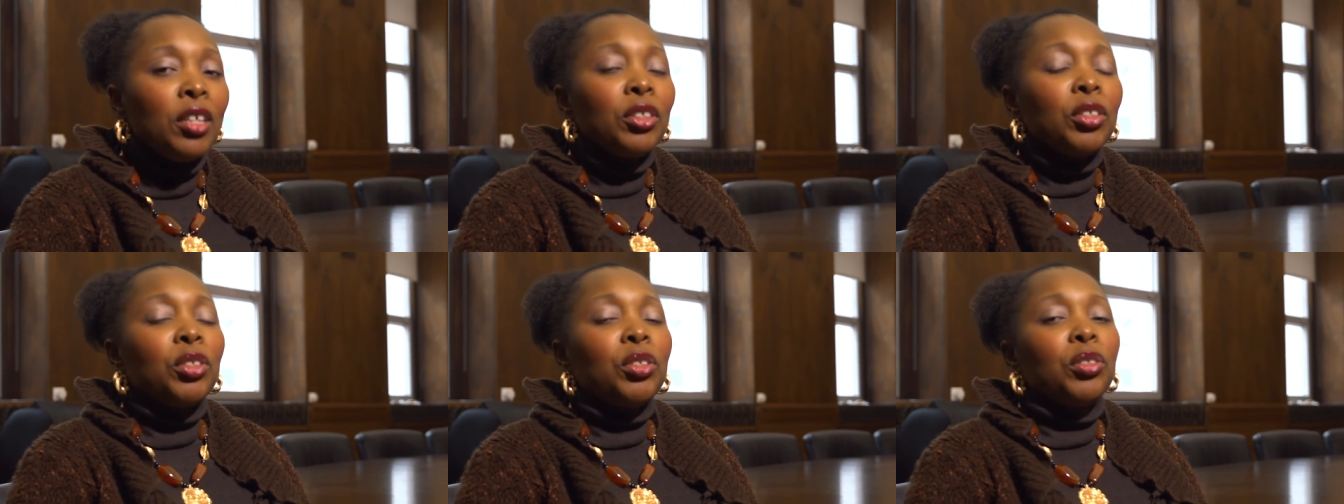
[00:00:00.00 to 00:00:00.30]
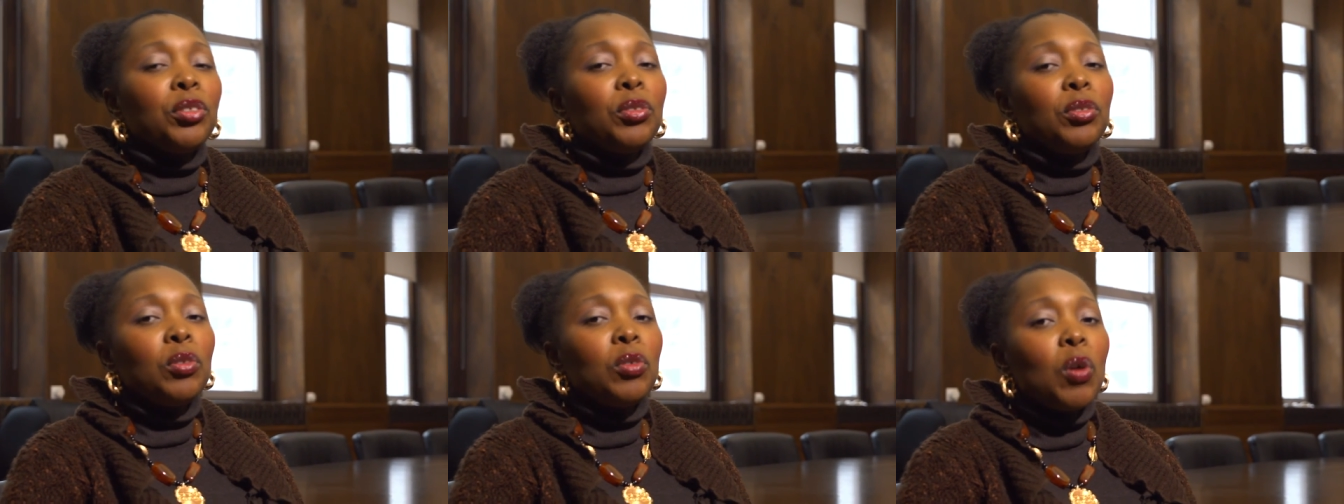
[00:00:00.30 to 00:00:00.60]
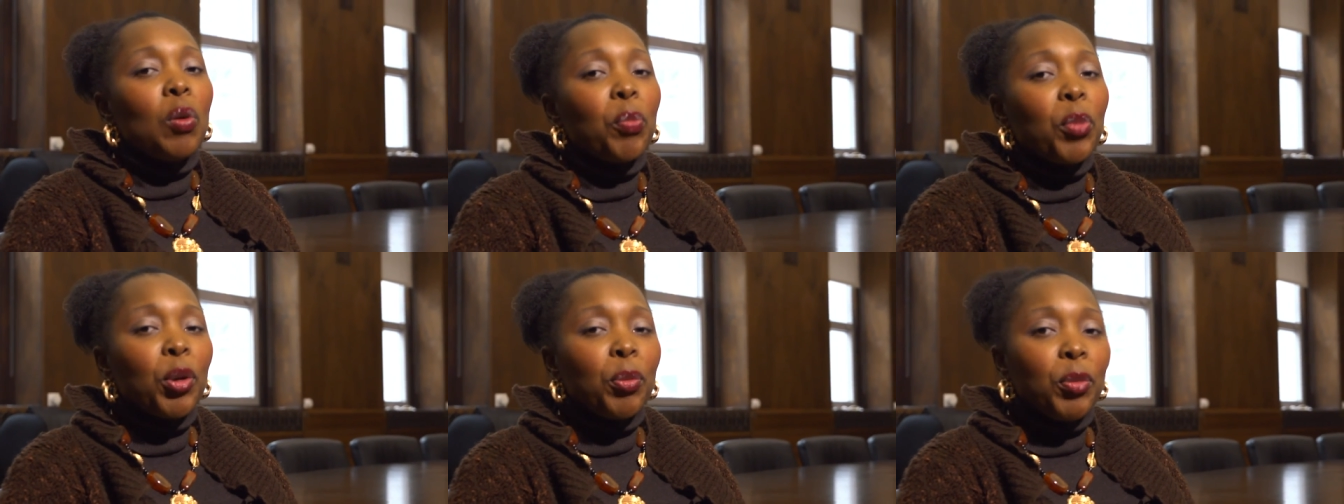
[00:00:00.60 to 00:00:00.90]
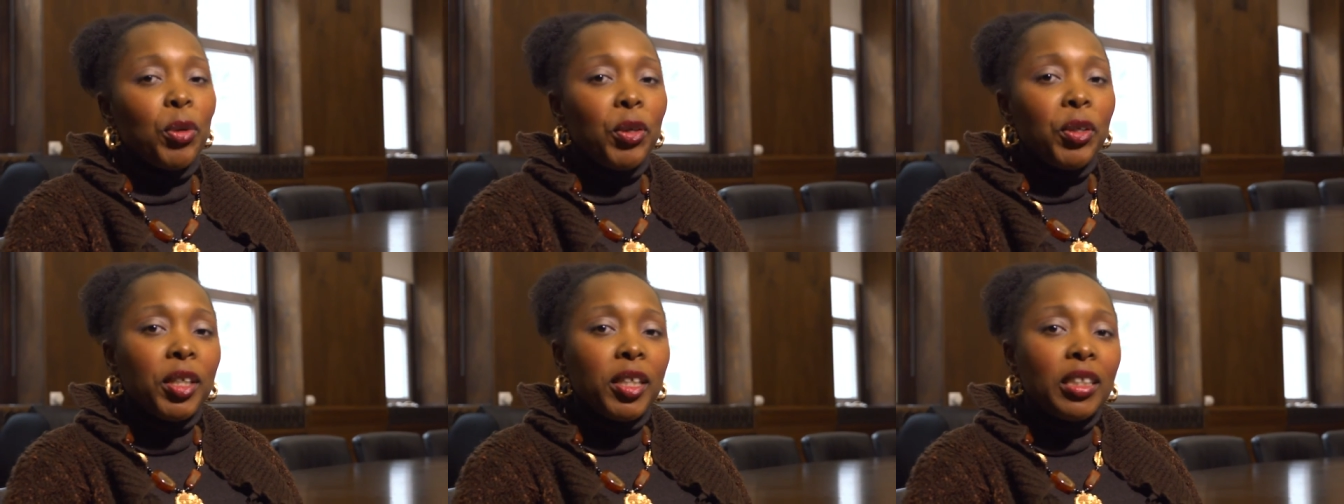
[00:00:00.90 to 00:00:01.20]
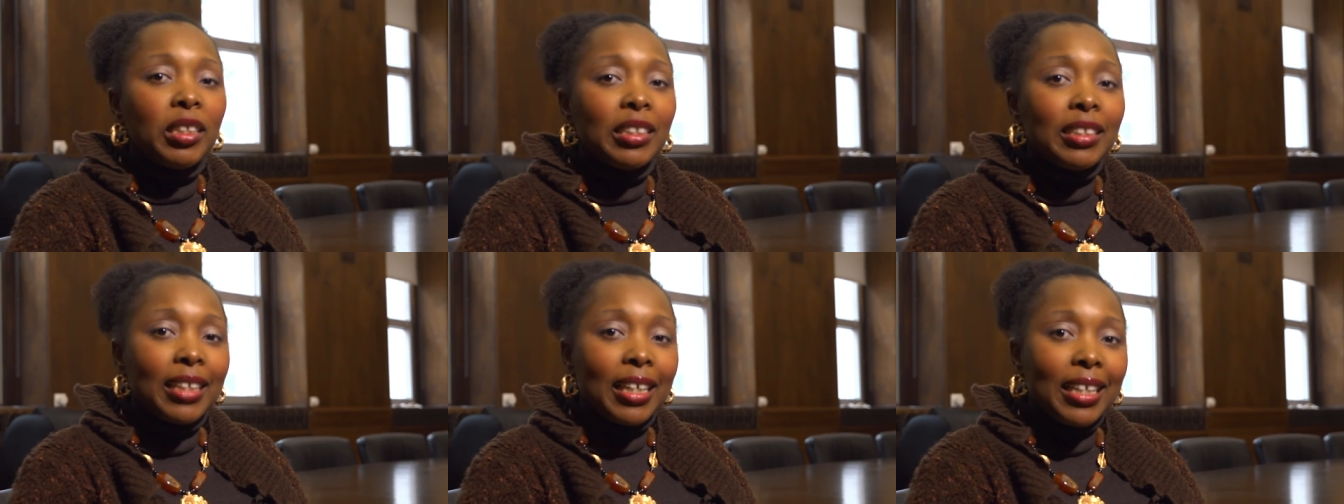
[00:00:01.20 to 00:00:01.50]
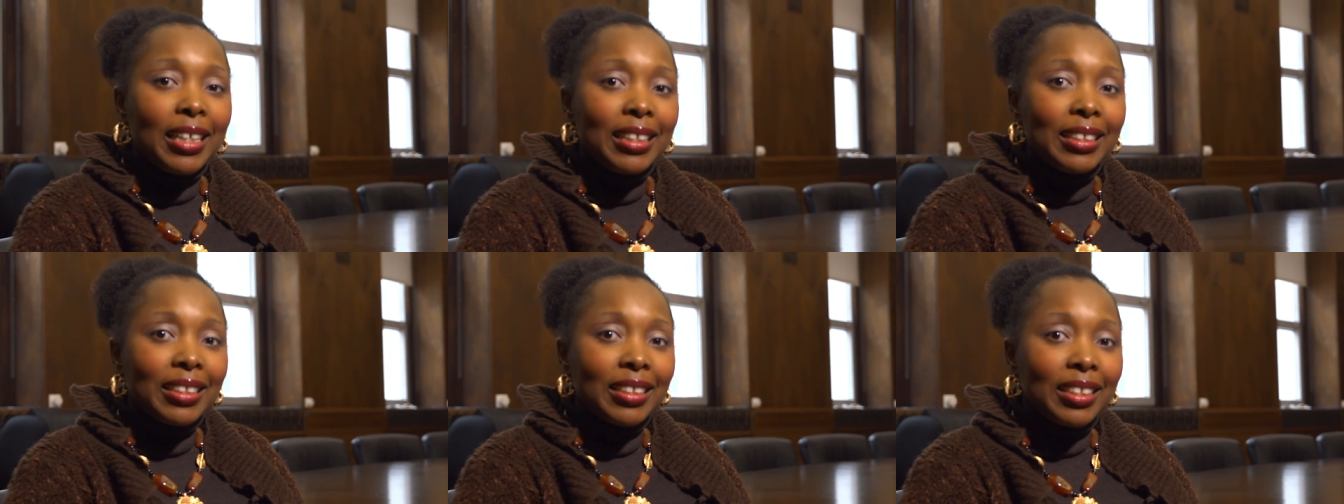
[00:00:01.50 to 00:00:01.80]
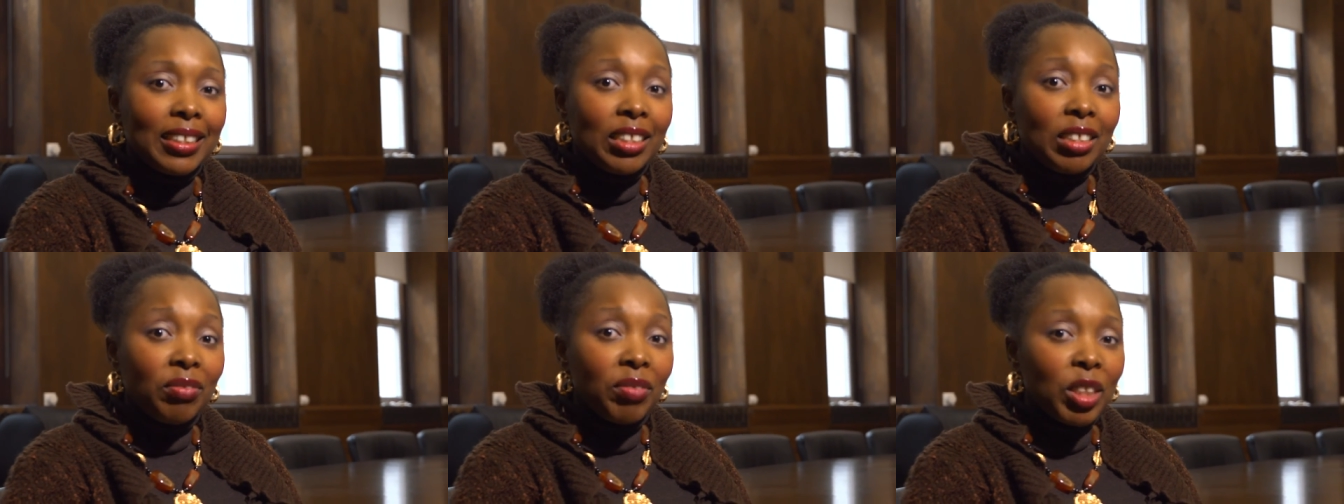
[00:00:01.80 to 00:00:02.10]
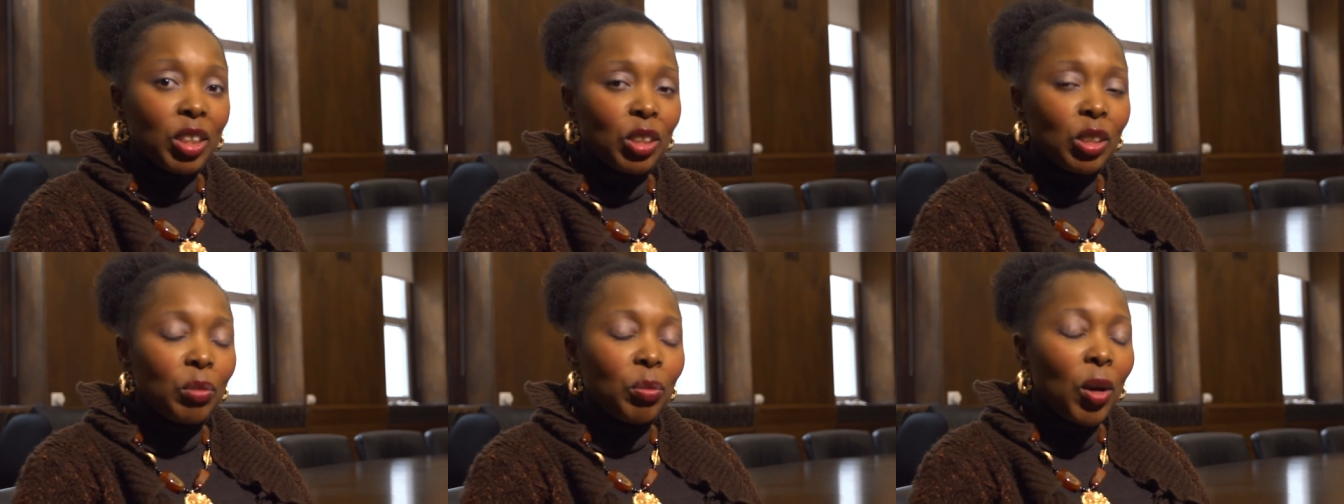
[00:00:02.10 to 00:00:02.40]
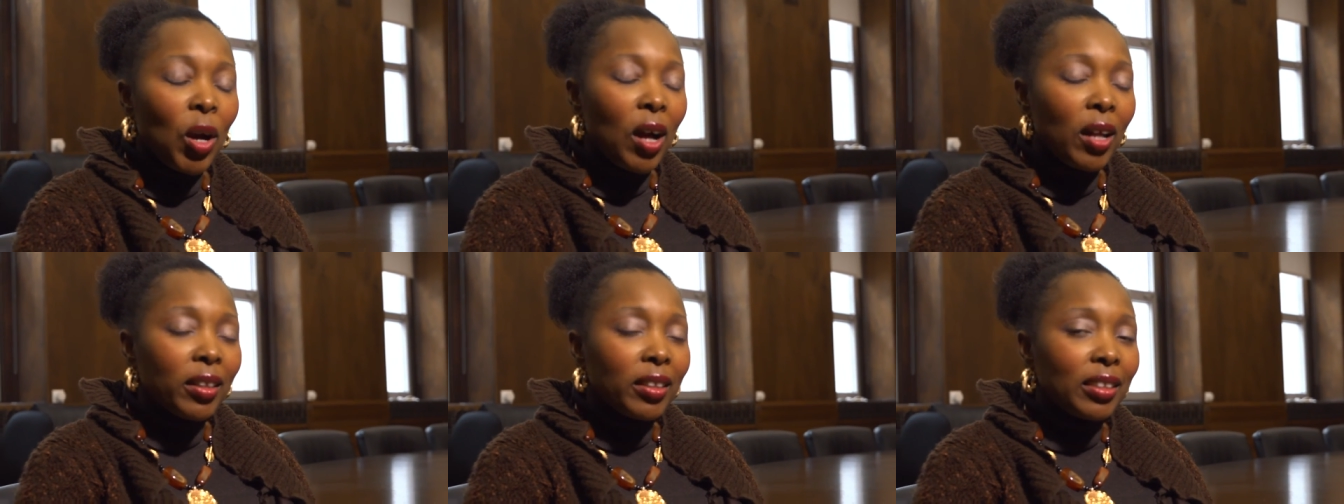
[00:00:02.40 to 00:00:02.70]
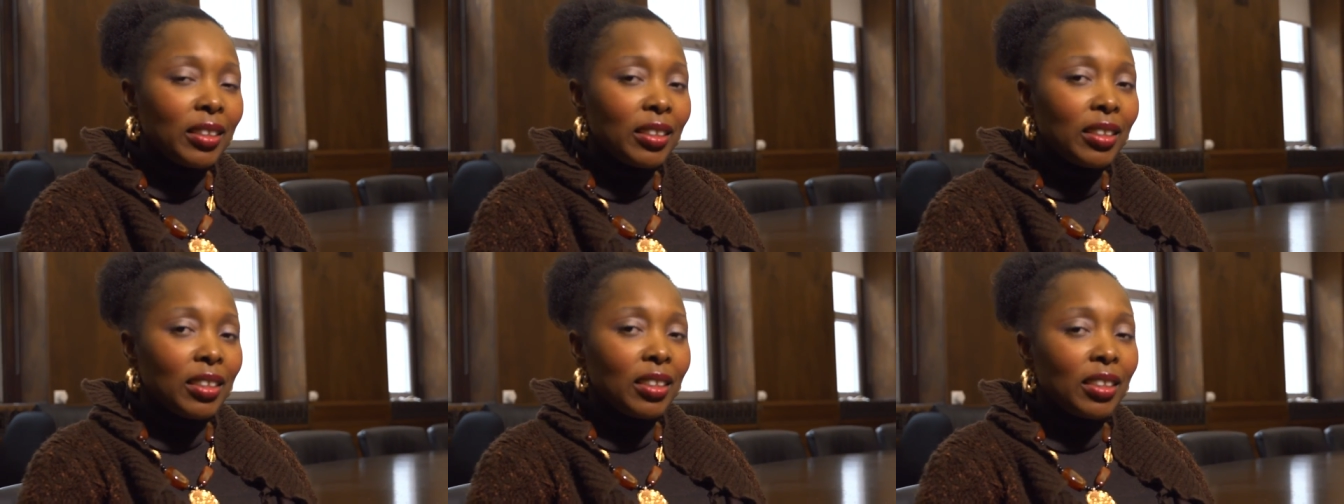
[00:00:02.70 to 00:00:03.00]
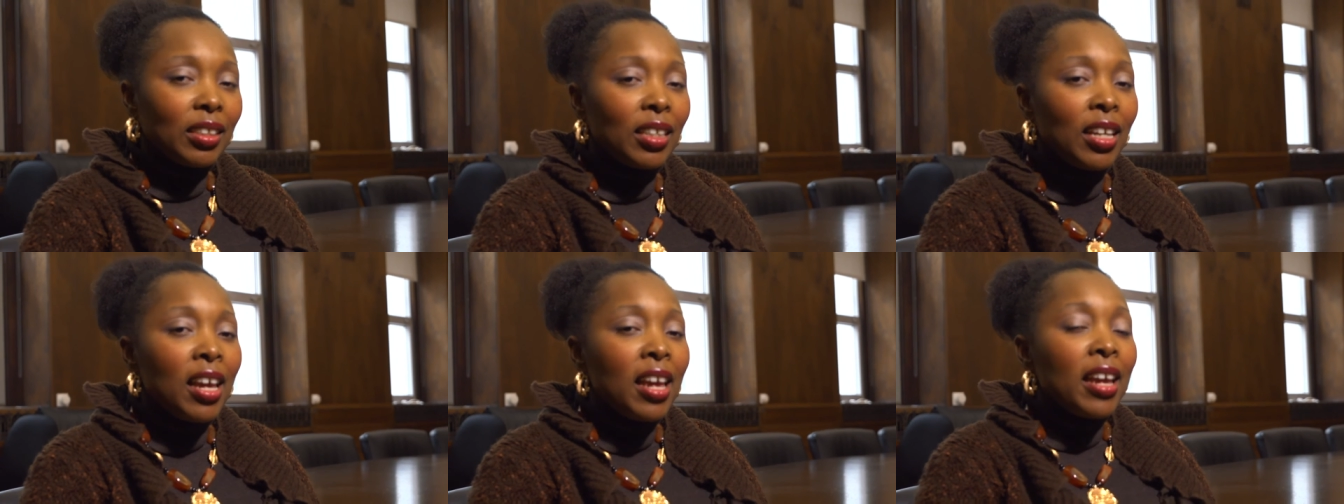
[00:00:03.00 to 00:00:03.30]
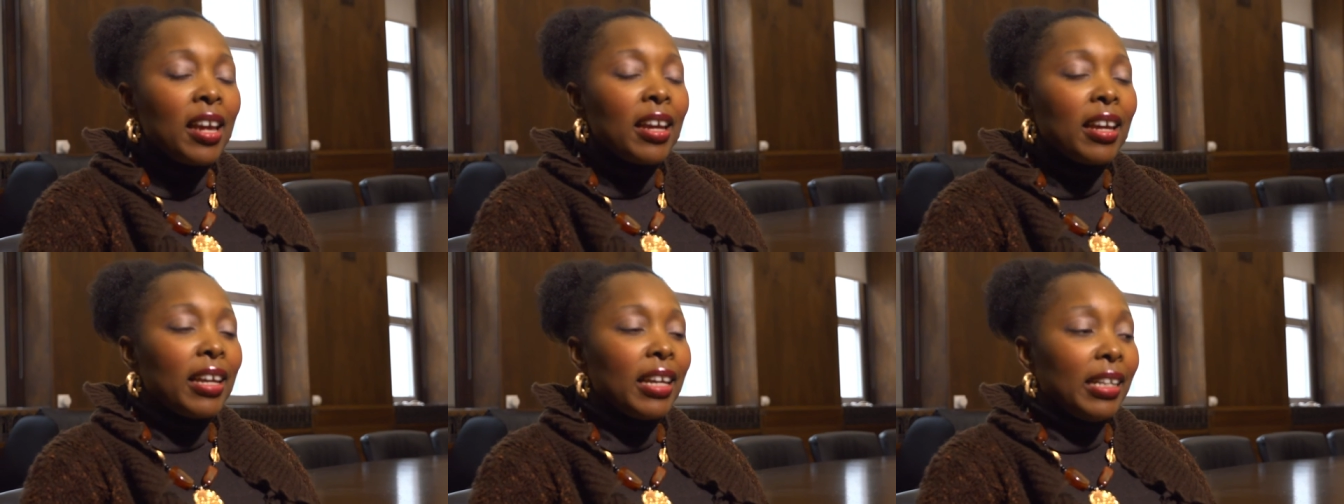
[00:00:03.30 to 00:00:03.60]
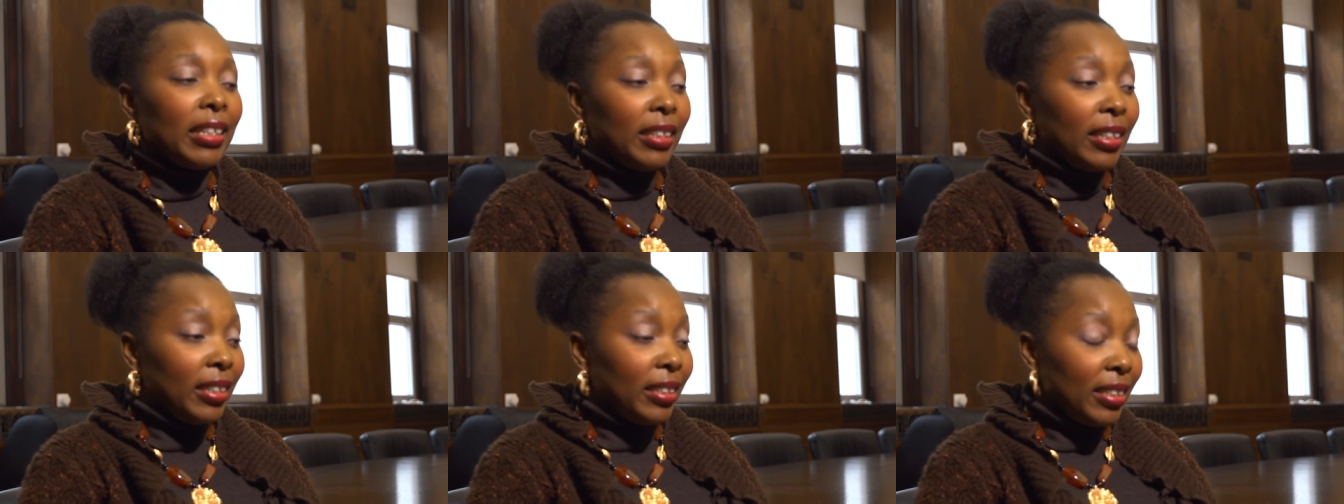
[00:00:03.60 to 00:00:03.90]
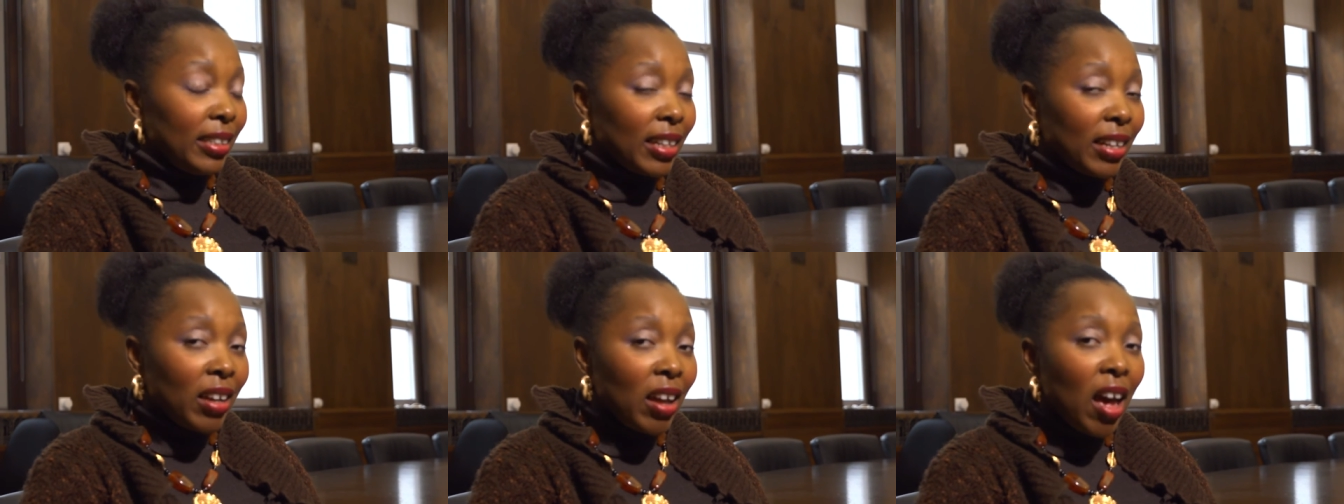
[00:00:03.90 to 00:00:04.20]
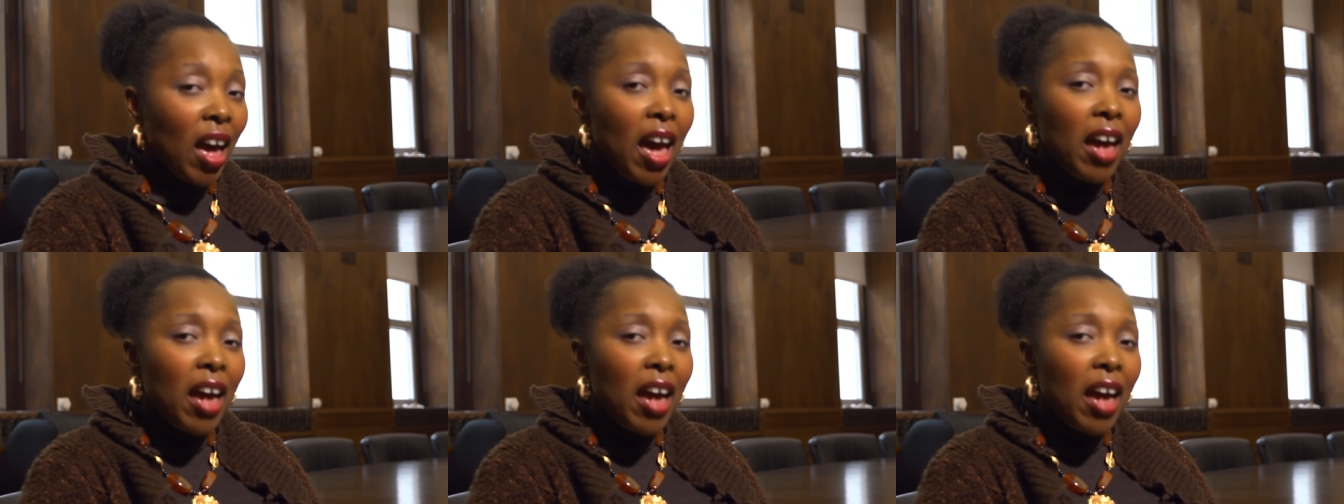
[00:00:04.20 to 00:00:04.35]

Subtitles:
to promoting science and innovation policy in India.